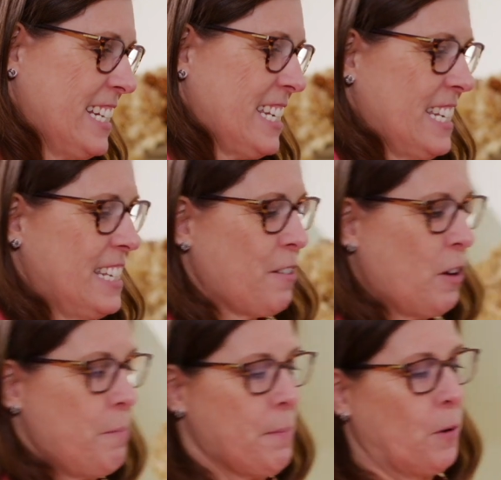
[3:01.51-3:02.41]
So
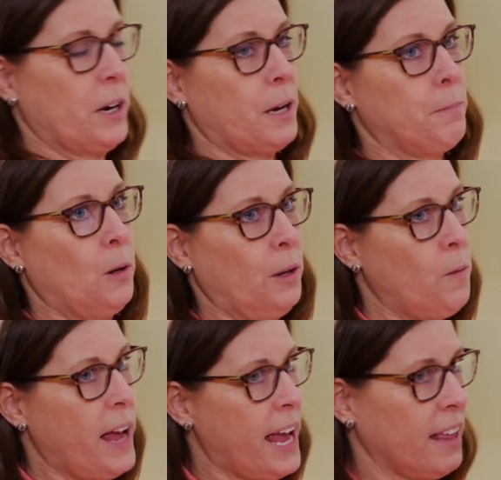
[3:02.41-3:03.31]
remember, when I pull
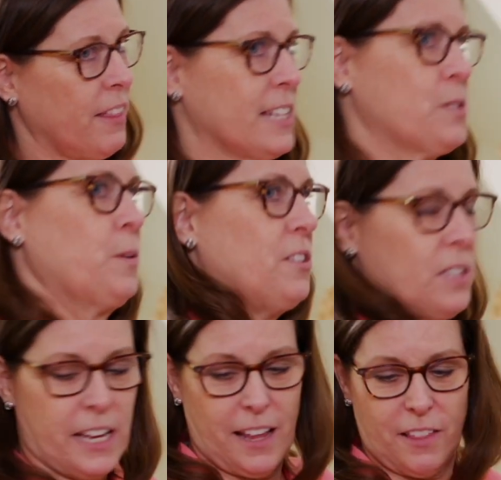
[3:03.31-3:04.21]
away, that's when you
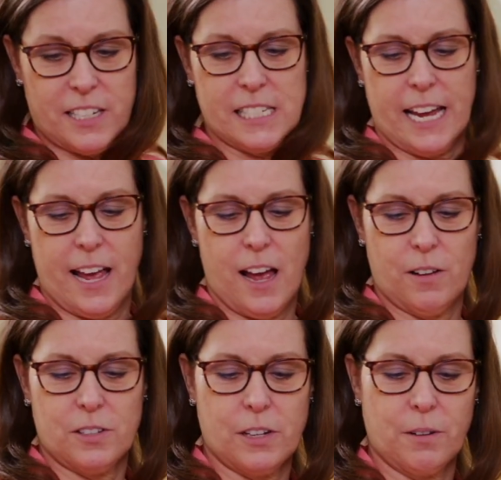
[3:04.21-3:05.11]
say the
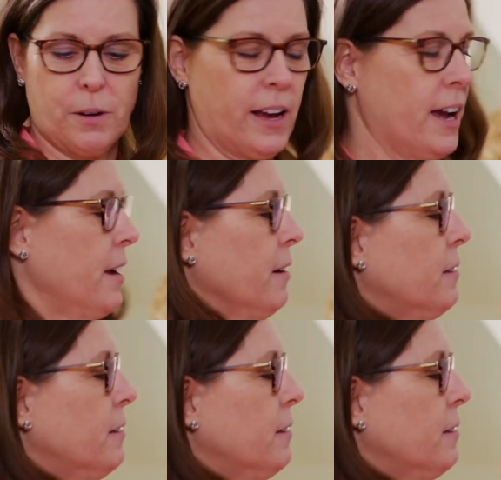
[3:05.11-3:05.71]
sounds. Okay.